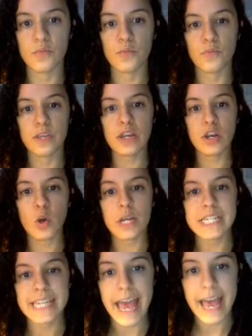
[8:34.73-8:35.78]
So we are
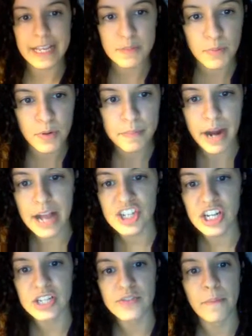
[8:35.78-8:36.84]
going to export
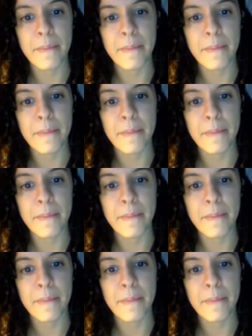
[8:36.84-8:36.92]
projects